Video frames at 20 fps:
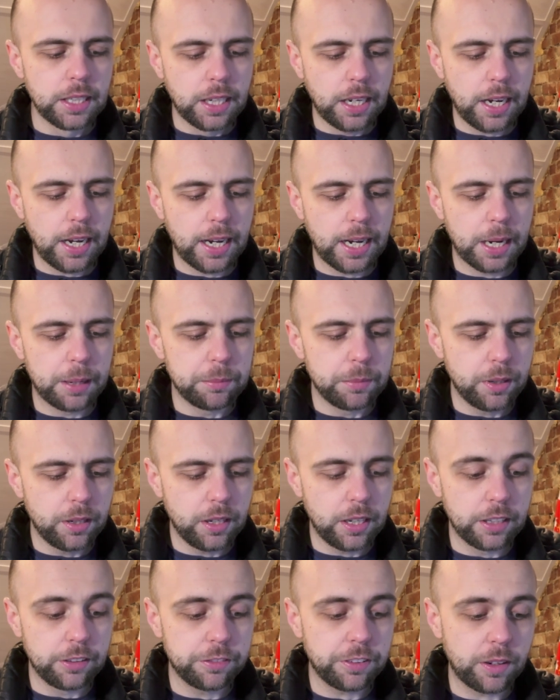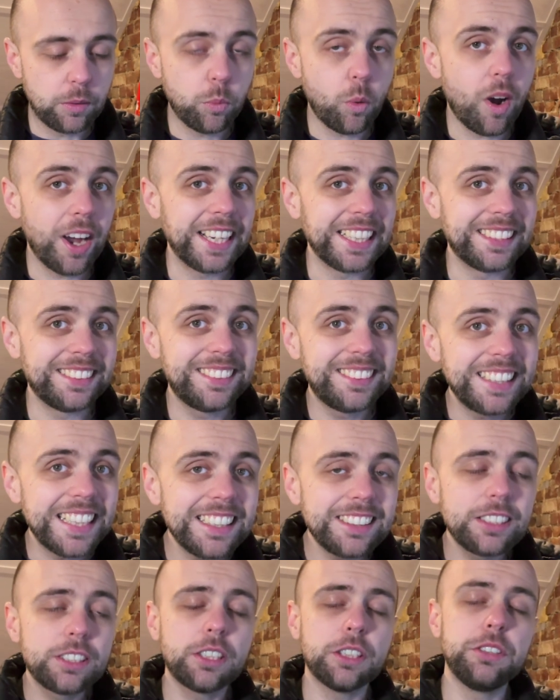in fact, what I
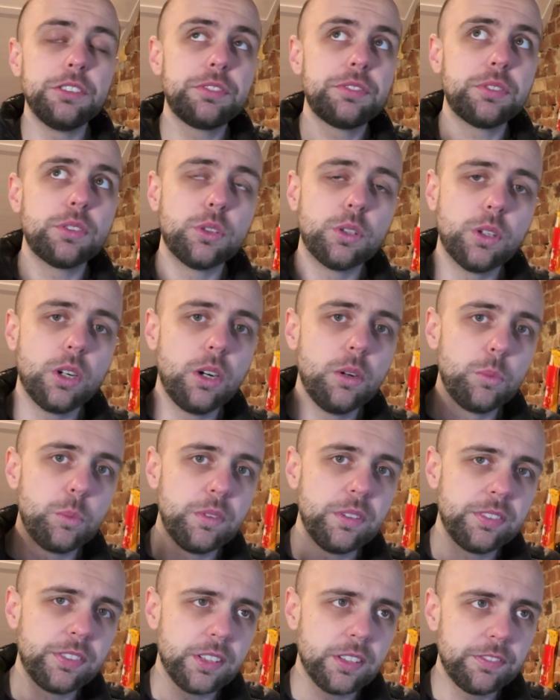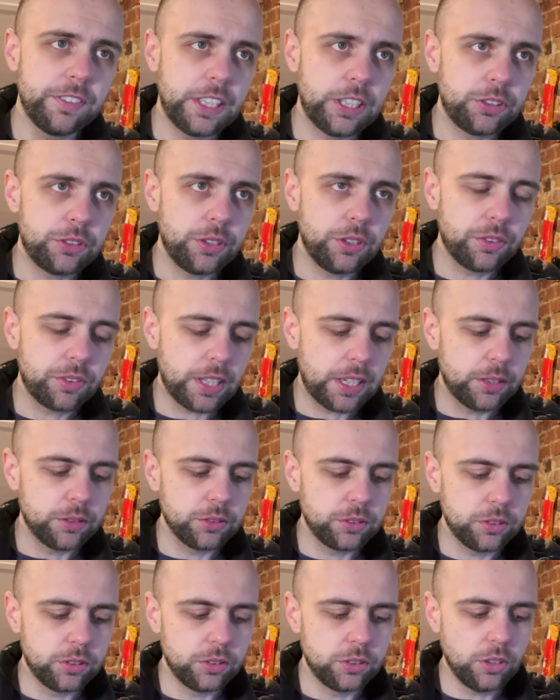did go for the
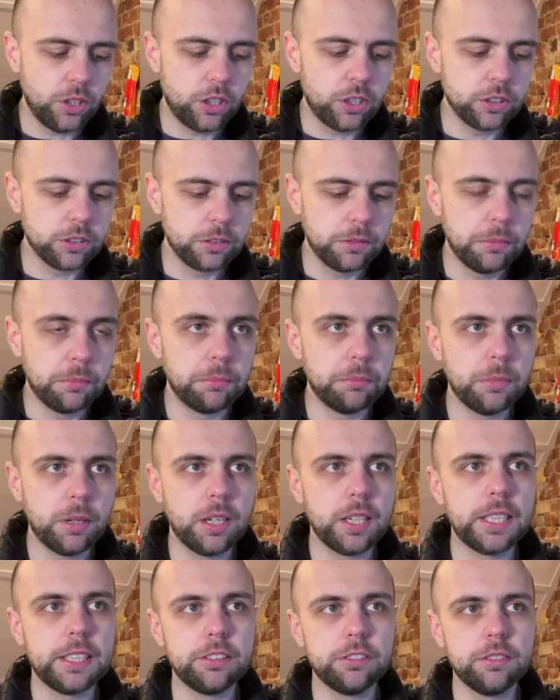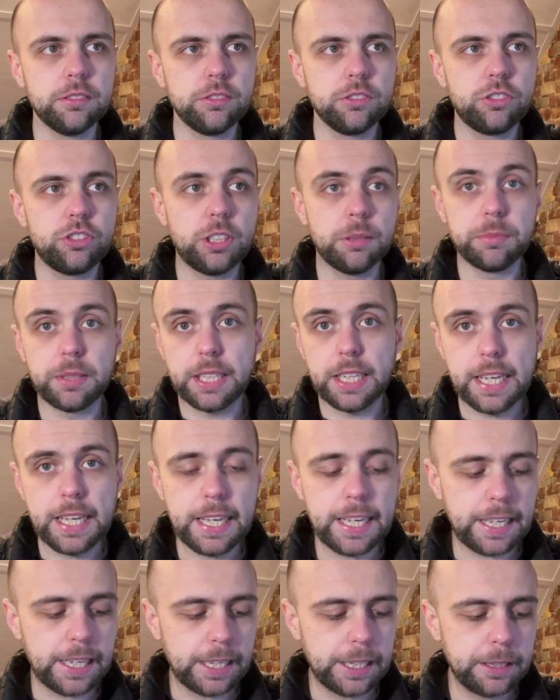V2000 on my chimney
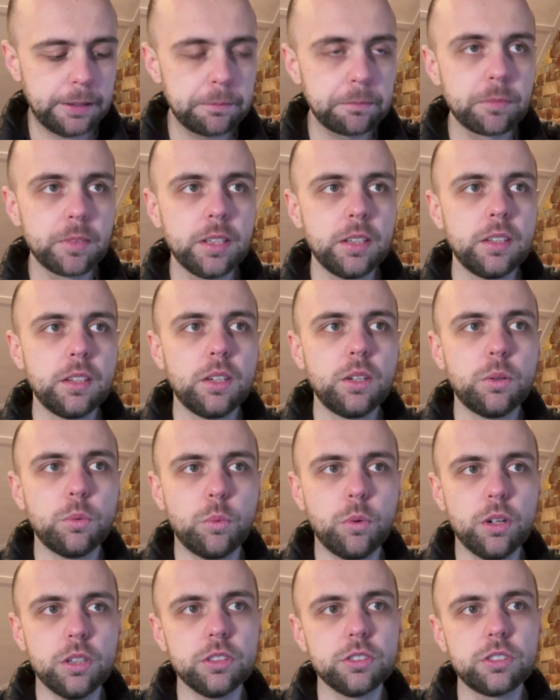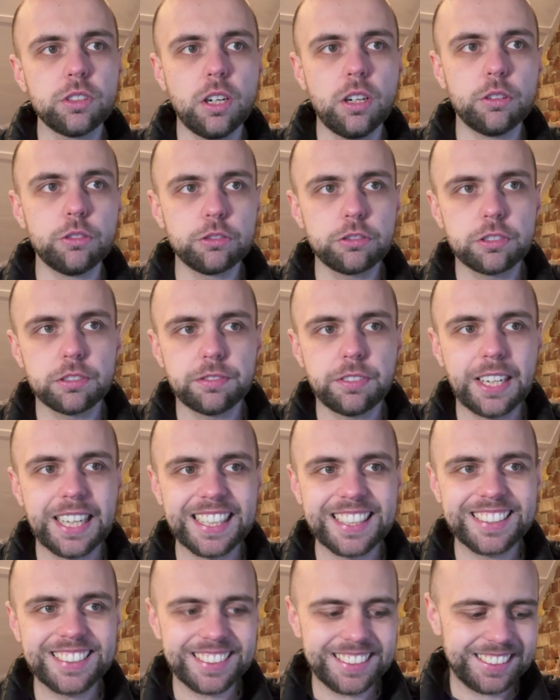here was
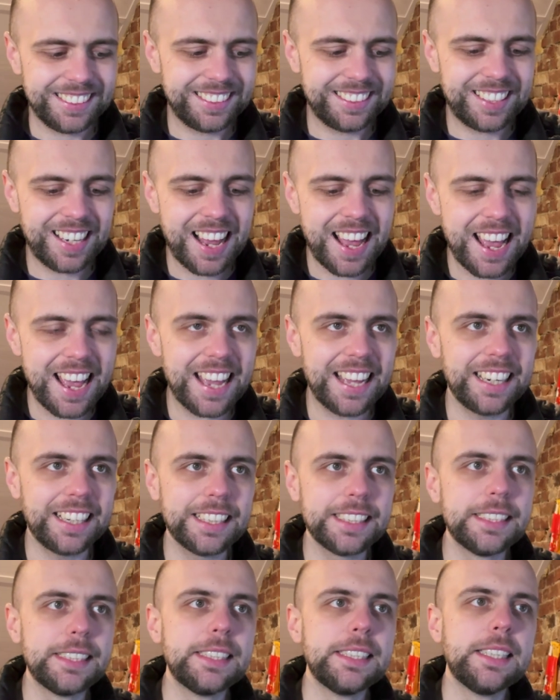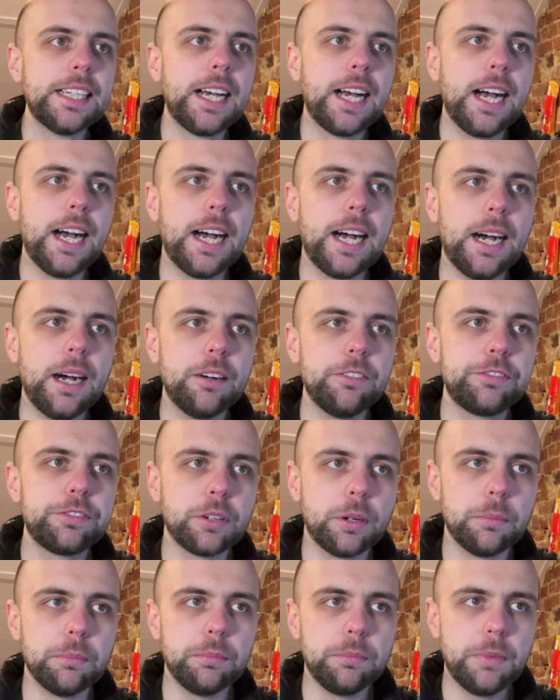Ultraflex 10
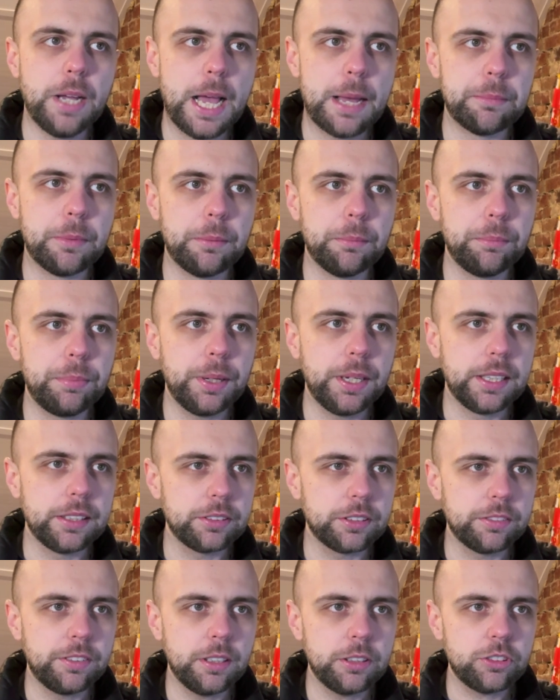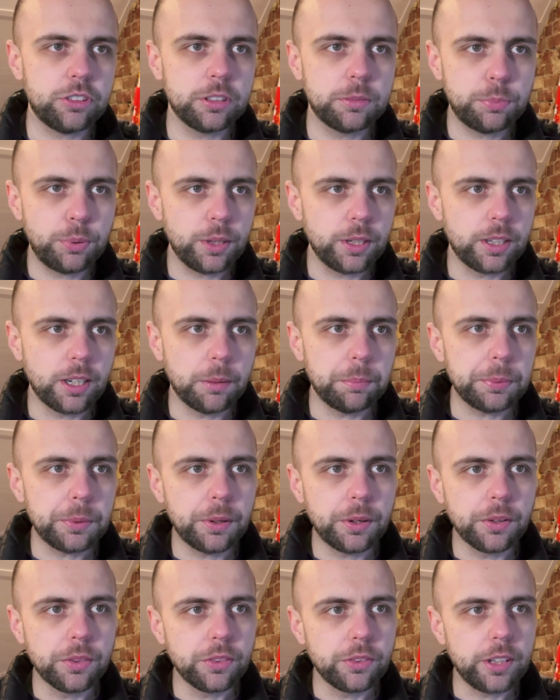from M&P. So let's just pull it up
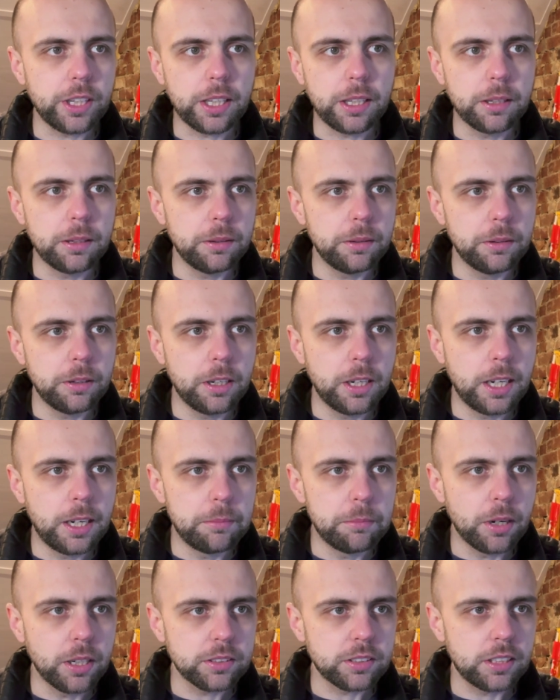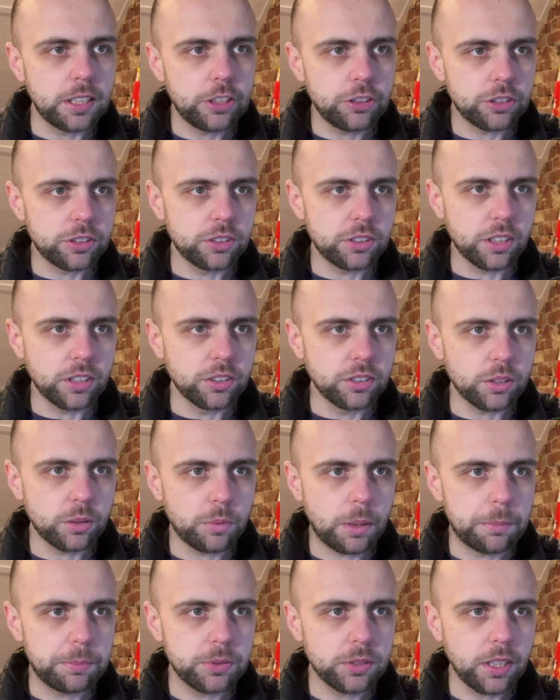on the Martin Lynch & Sons
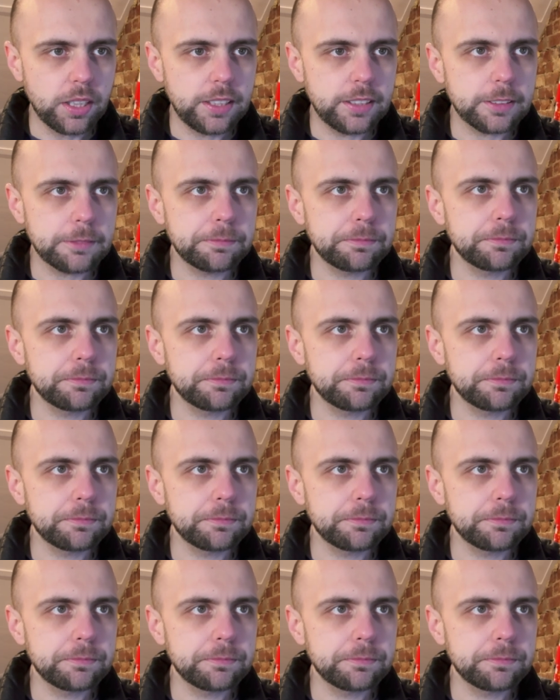website.